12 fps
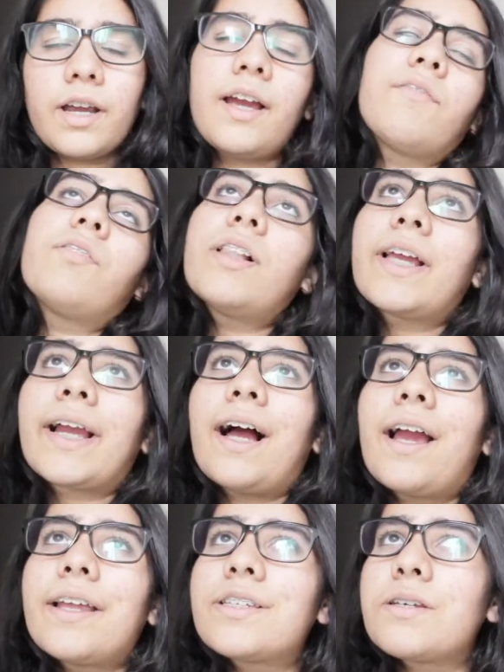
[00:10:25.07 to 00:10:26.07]
I feel like
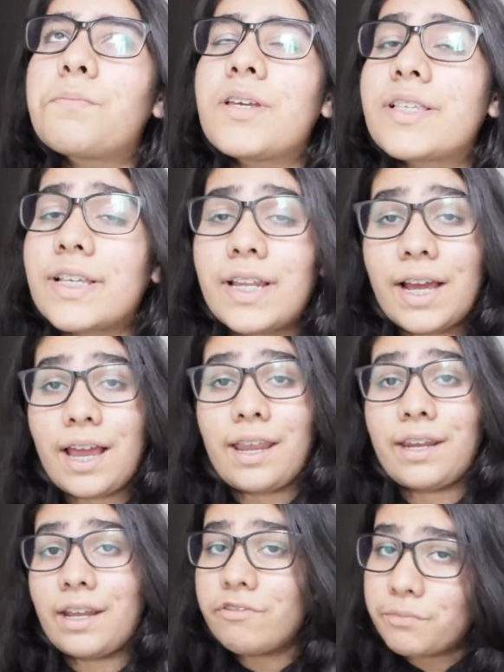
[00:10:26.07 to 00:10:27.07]
INTPs and
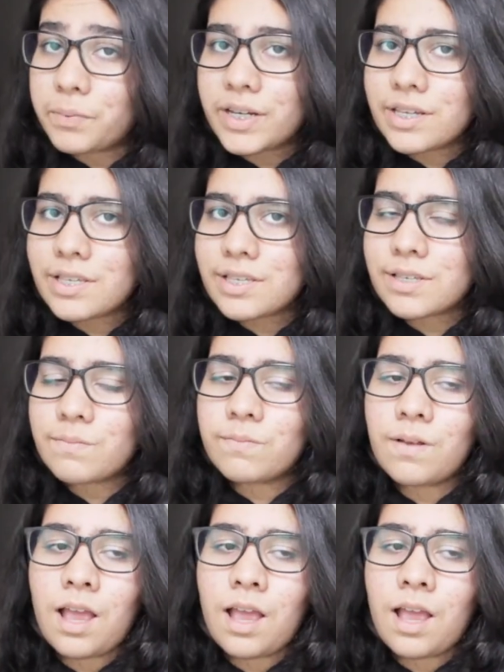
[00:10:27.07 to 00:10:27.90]
INFPs